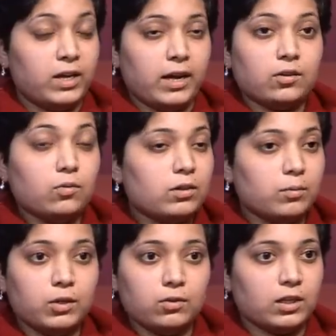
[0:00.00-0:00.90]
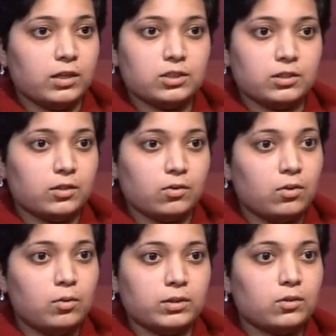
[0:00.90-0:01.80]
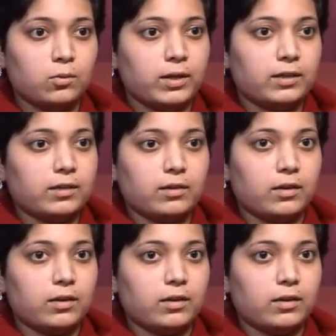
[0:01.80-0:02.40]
we had no communication at all with Kuwait.